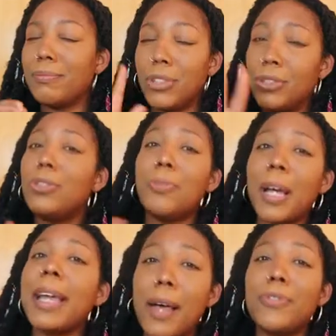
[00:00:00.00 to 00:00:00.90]
You
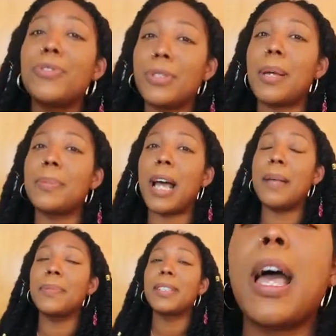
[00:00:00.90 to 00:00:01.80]
might have to
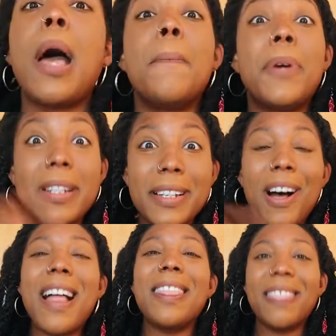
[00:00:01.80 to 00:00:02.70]
sometimes, but
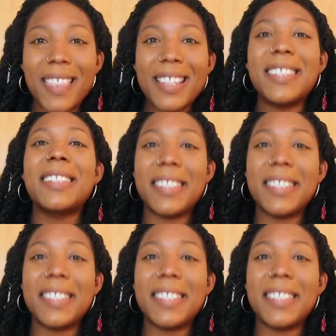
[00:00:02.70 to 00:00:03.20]
not this